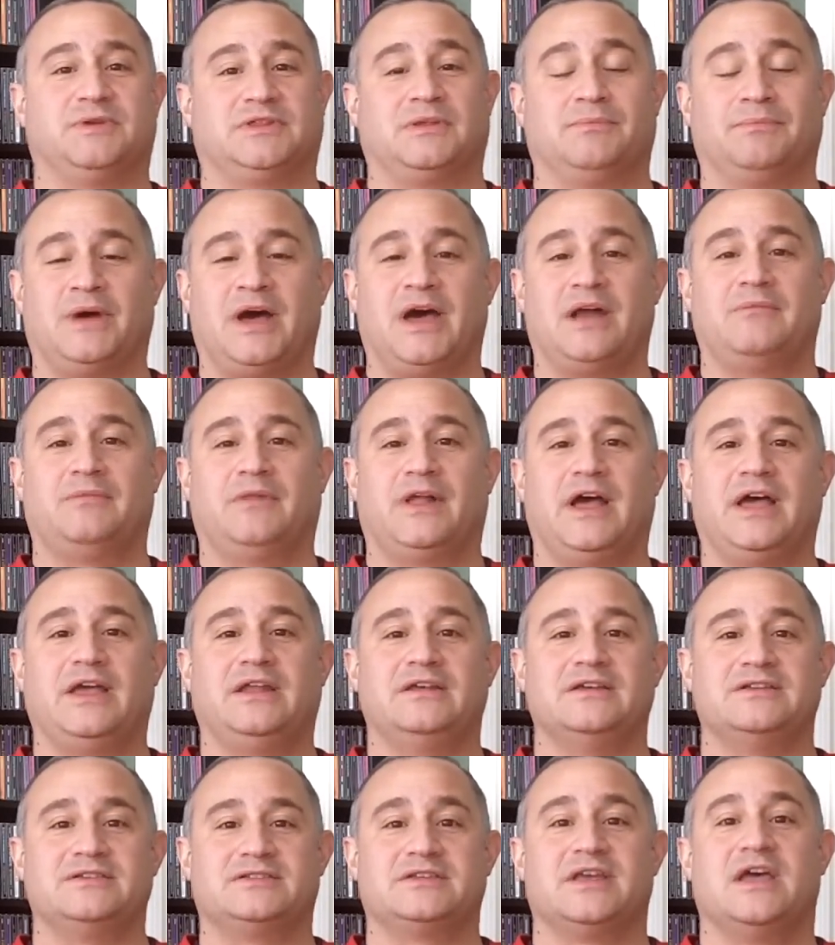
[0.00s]
But the bottom
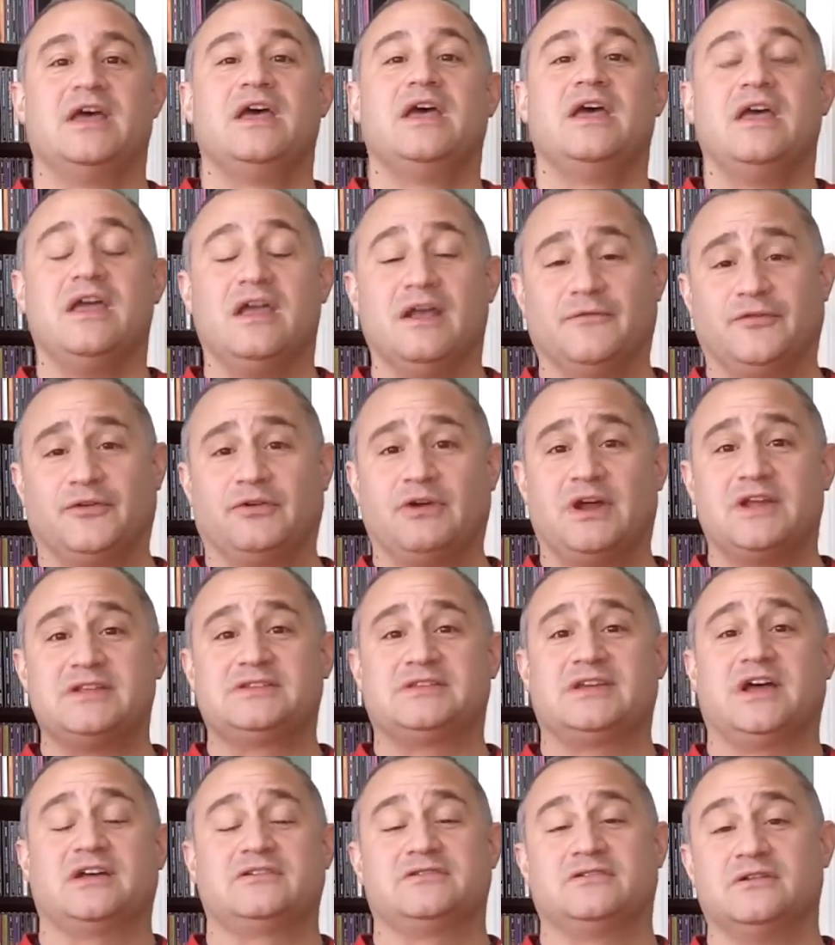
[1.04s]
line is, if the
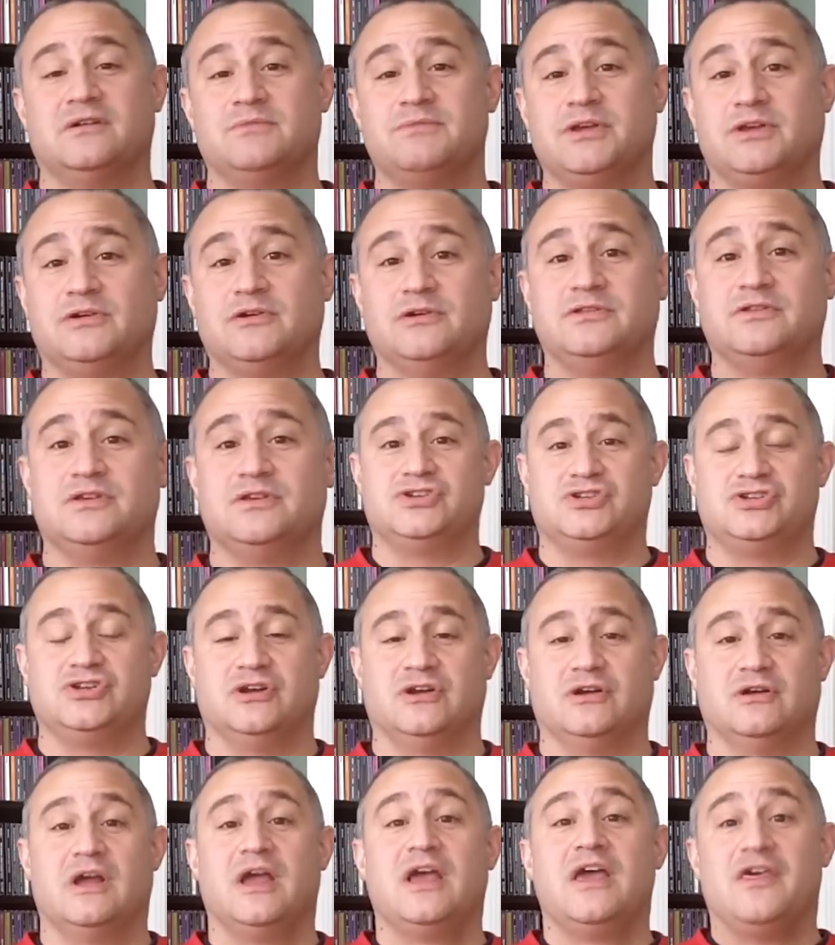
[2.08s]
Red Sox are going to be this
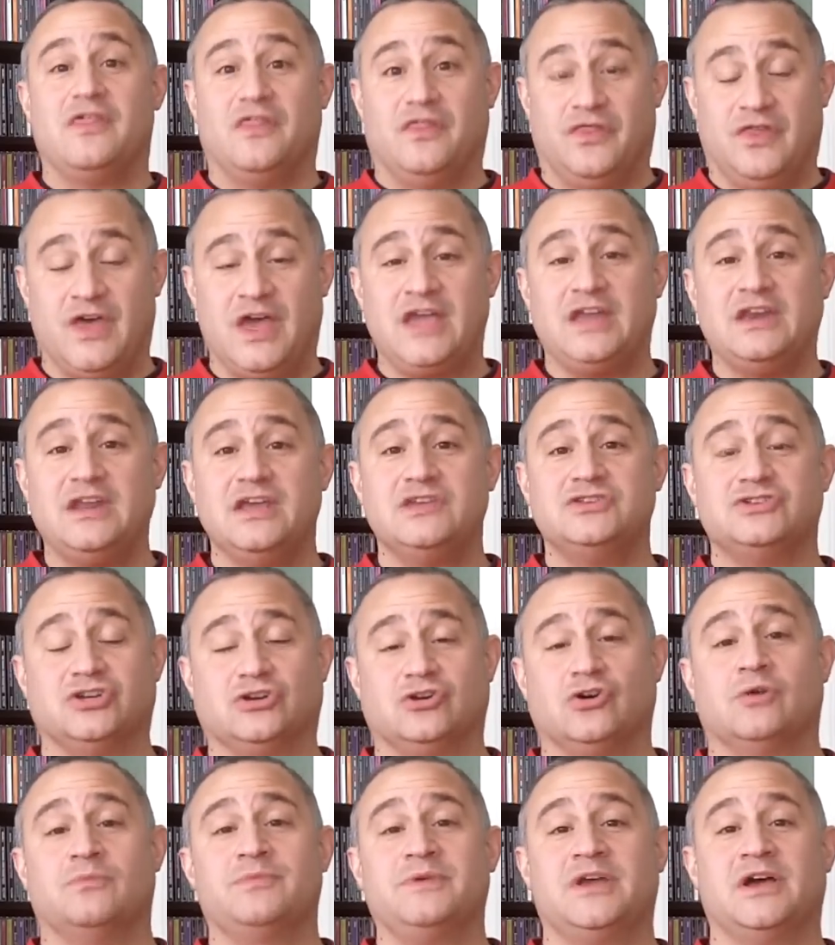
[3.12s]
year, they need
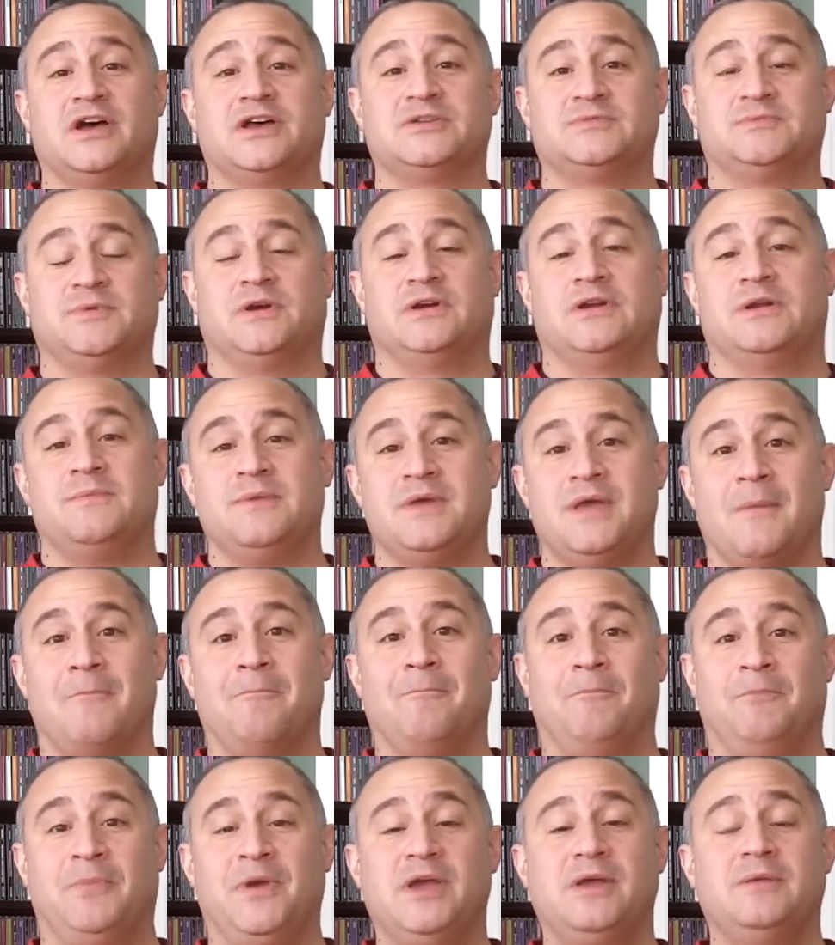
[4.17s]
Jacoby Ellsbury to be a
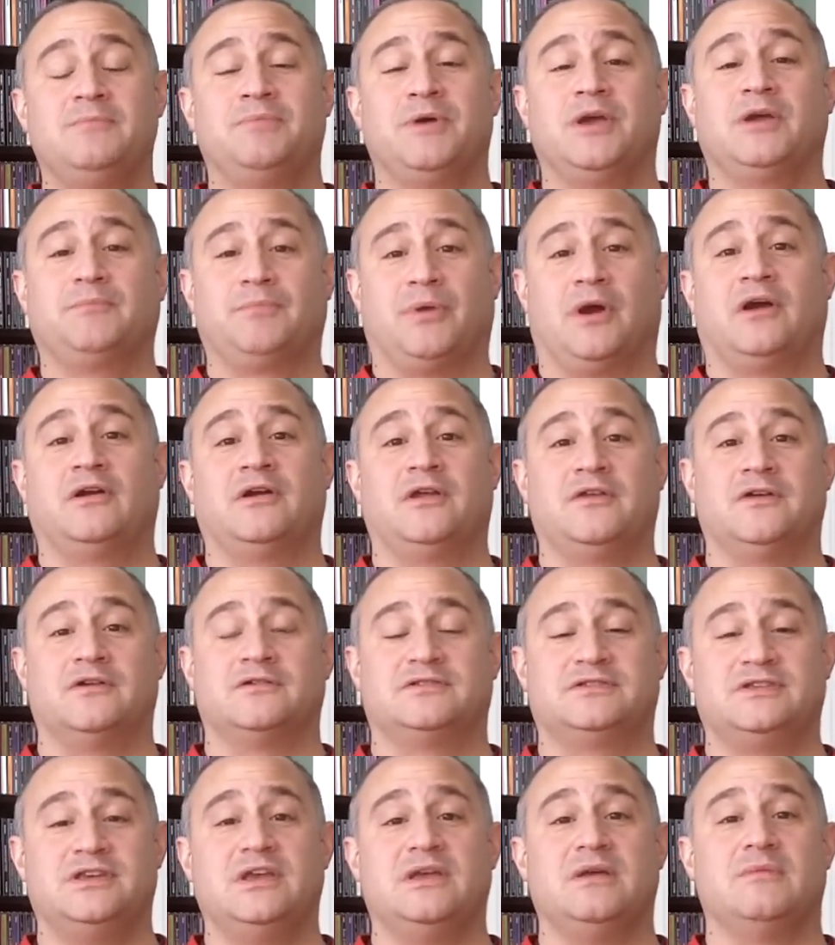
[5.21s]
big, big part of their
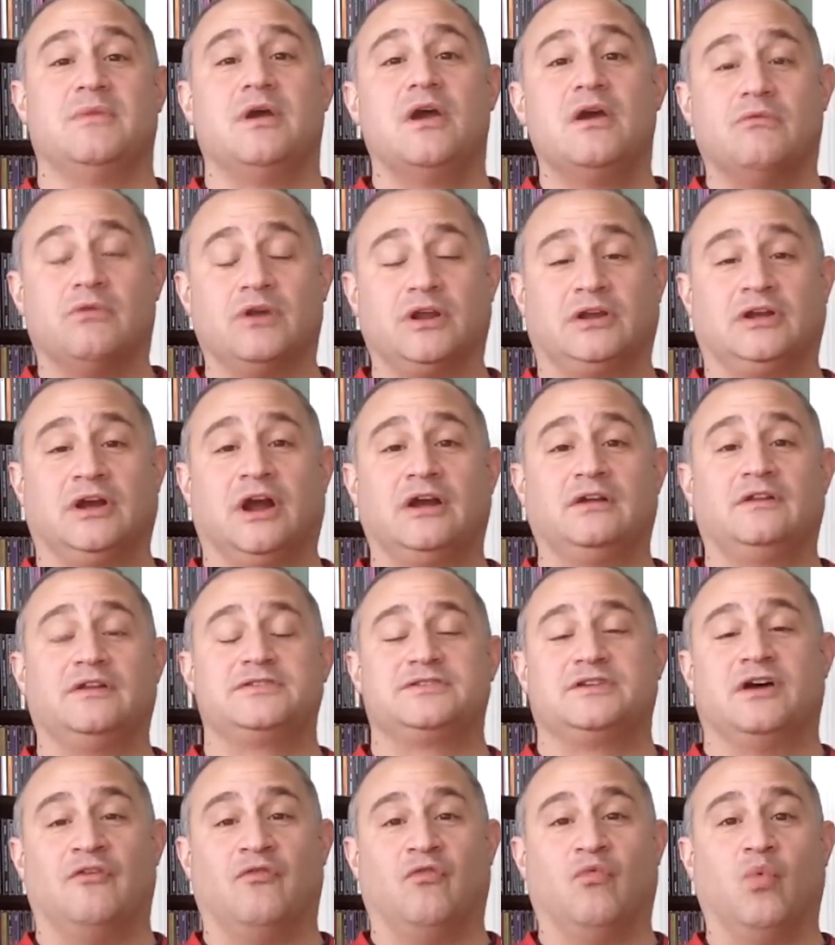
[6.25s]
team,
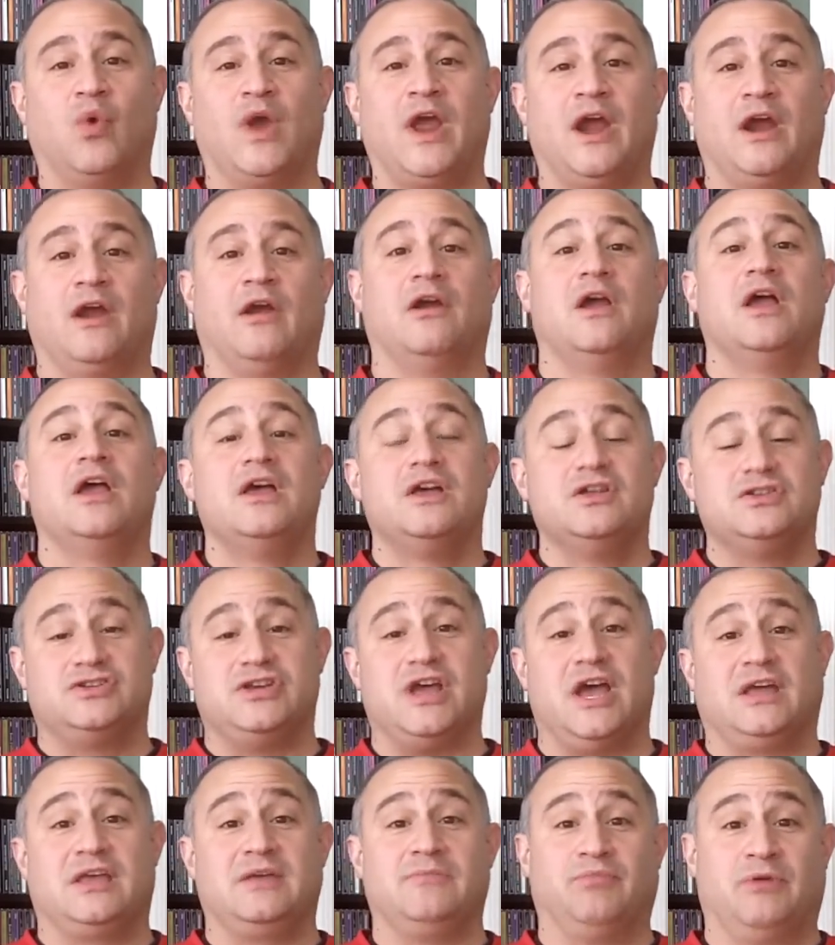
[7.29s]
regardless of where
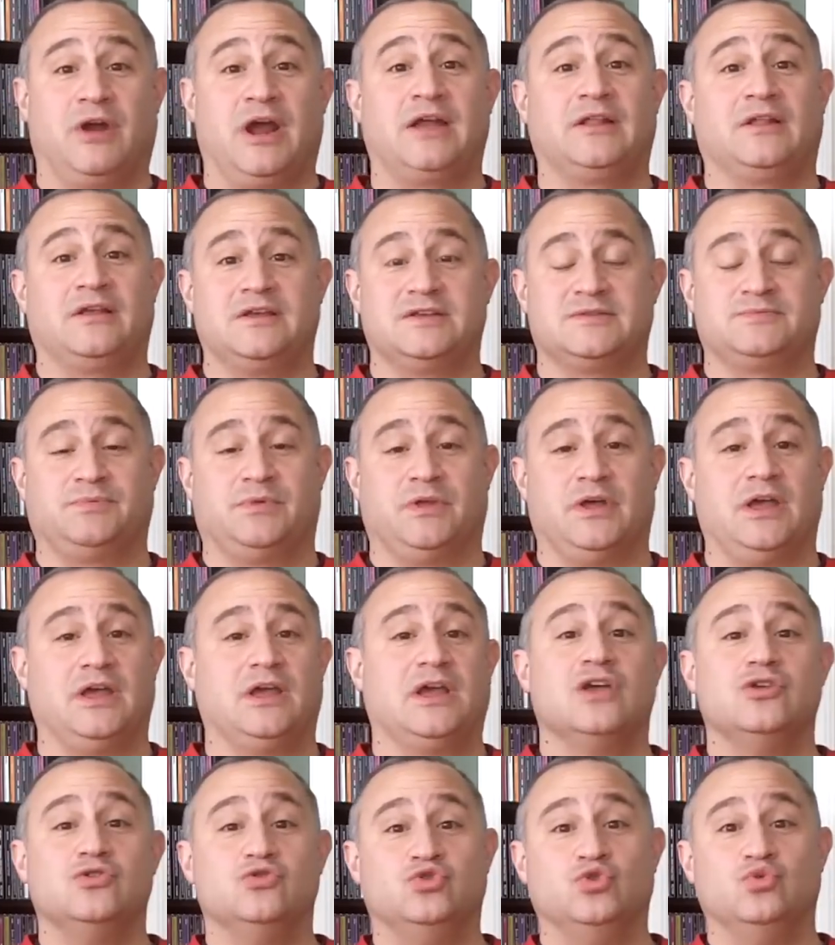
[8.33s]
Jackie Bradley is
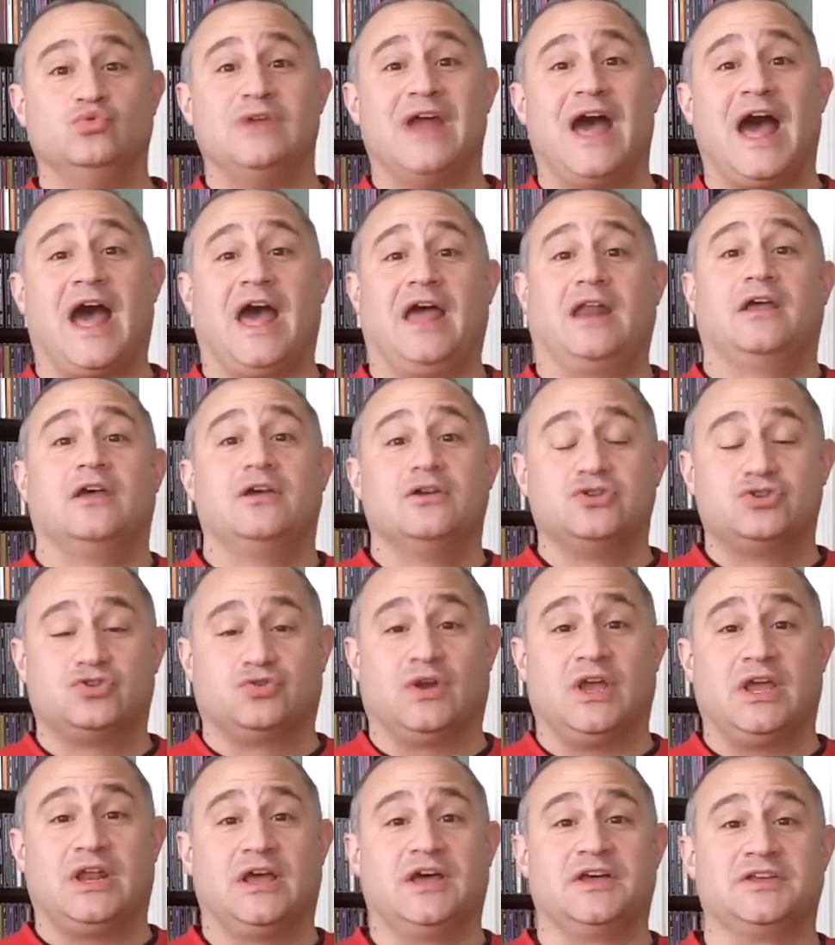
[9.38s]
playing. Do not
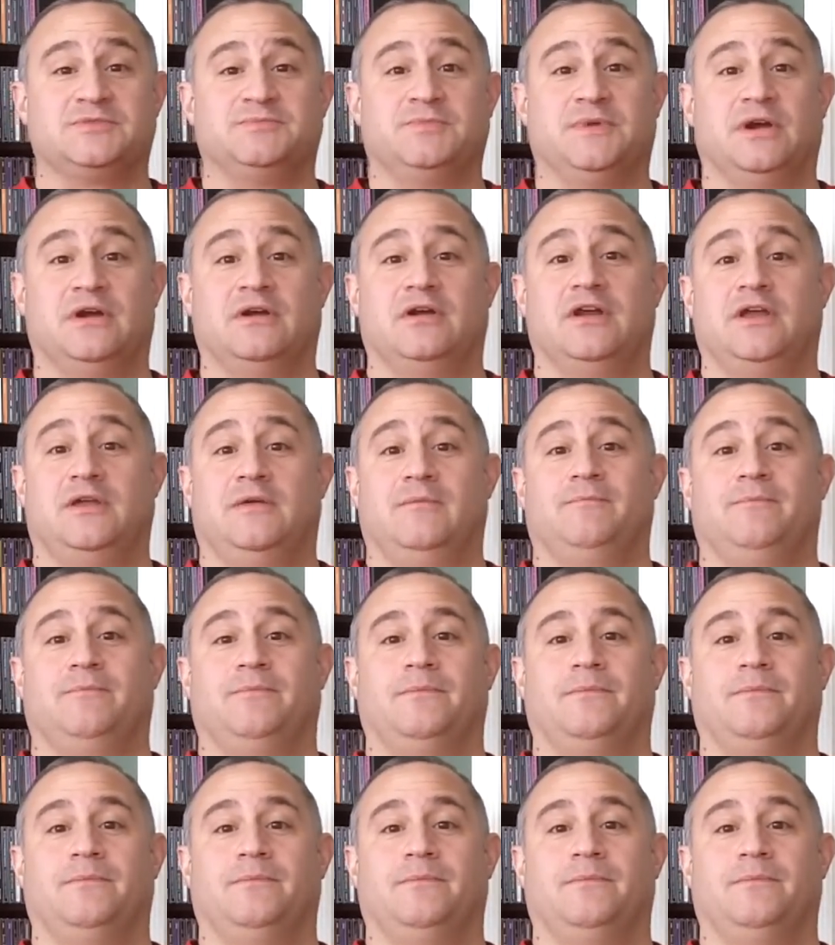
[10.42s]
trade Ellsbury.